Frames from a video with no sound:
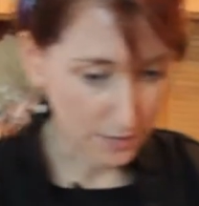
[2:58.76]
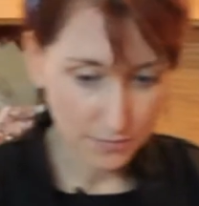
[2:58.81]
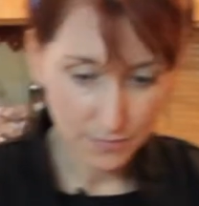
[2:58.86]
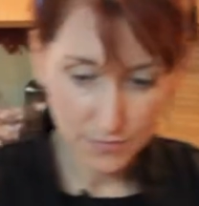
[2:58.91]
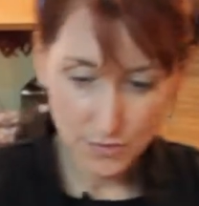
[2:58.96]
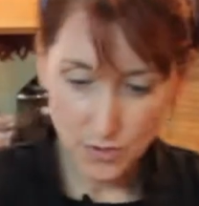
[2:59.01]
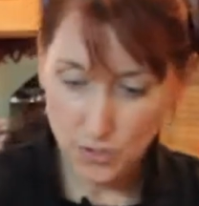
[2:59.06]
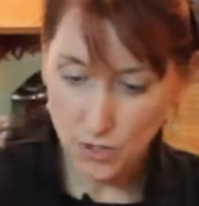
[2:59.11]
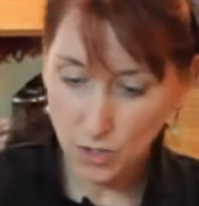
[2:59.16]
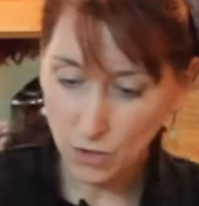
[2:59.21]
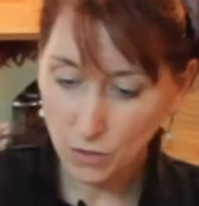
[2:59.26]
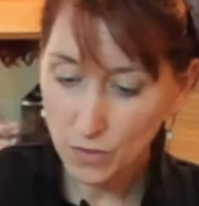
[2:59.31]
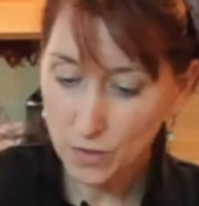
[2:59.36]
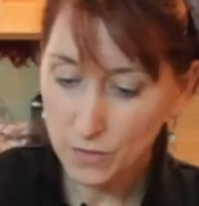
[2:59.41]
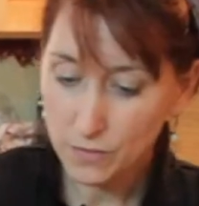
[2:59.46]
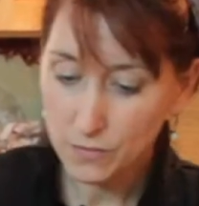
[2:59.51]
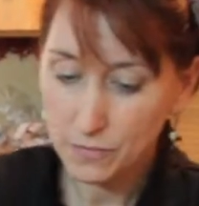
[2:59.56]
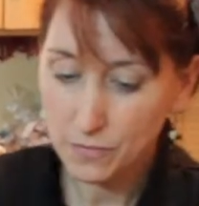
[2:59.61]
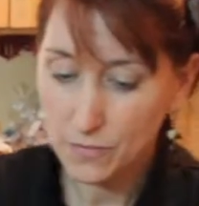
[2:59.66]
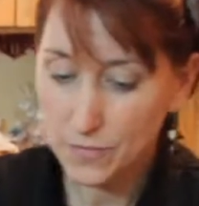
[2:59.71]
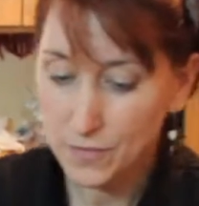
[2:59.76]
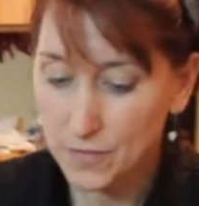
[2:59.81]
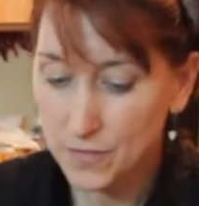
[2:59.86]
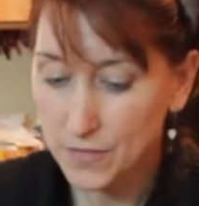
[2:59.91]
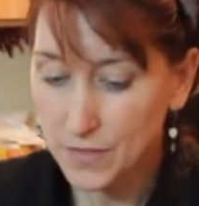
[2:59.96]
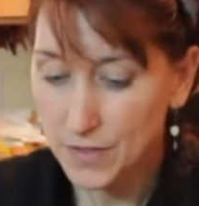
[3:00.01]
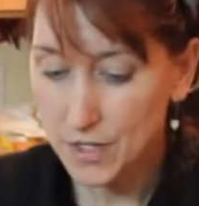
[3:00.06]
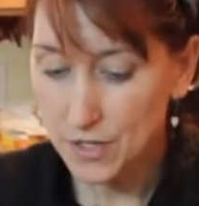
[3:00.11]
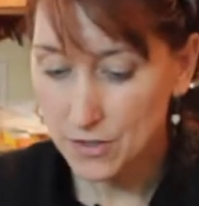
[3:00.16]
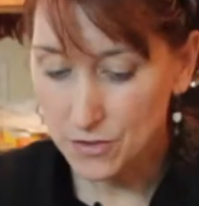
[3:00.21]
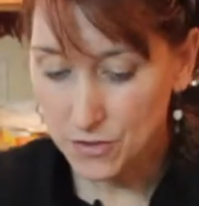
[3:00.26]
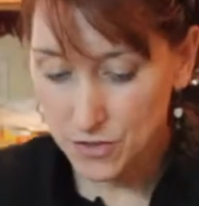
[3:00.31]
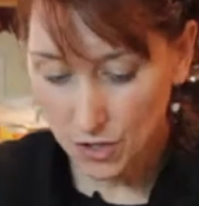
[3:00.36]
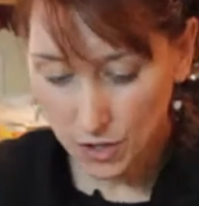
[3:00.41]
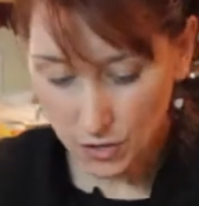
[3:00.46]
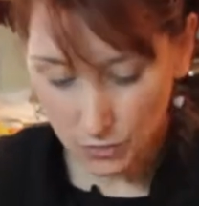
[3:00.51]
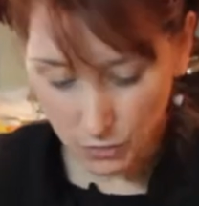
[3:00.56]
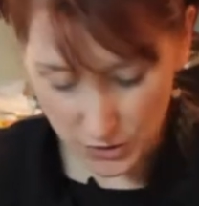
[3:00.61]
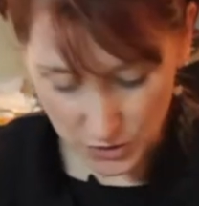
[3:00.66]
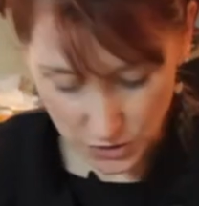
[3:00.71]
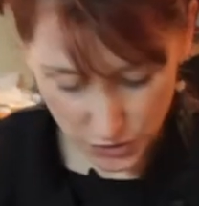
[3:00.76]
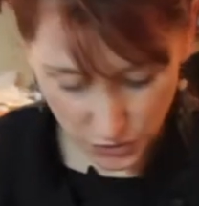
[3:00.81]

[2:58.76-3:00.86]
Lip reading: So here's our winter